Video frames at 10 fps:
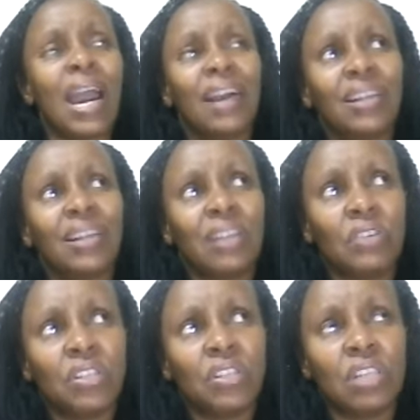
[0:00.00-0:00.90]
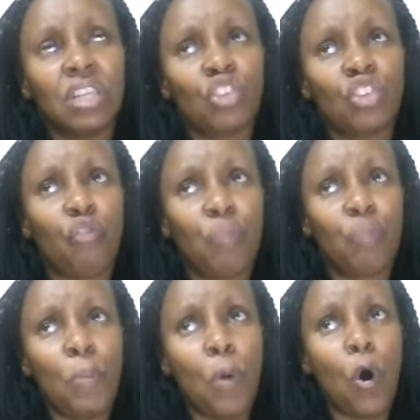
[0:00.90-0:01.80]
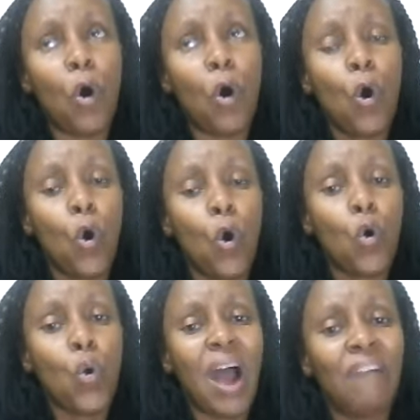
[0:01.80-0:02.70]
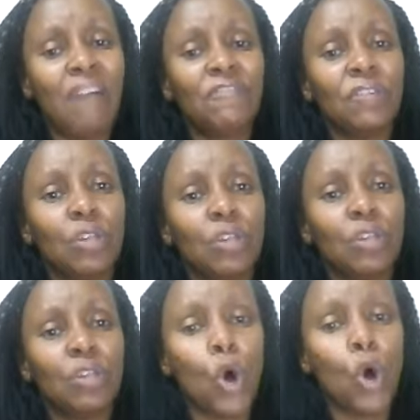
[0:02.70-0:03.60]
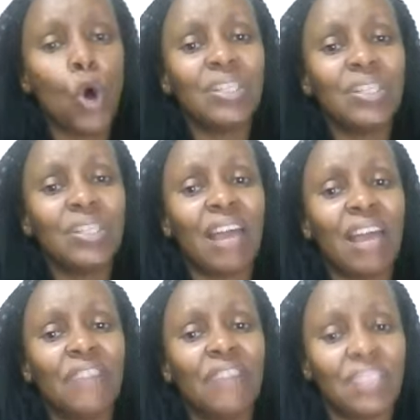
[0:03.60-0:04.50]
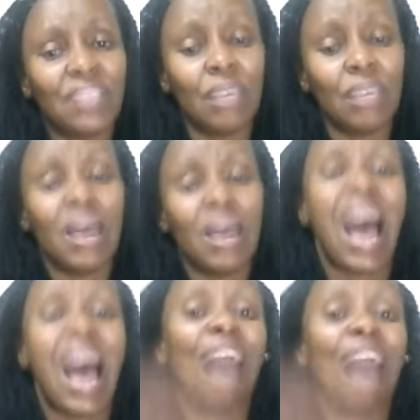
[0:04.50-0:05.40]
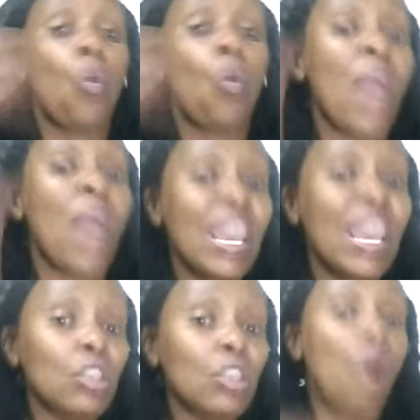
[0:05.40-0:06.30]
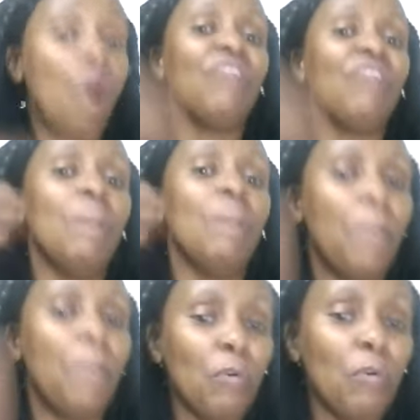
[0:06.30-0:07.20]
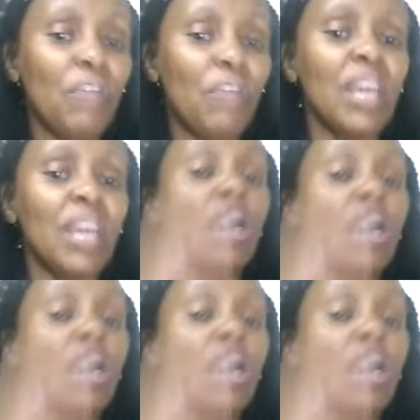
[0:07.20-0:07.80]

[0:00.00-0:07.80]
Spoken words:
Characteristics of people who have low self-esteem and ways of improving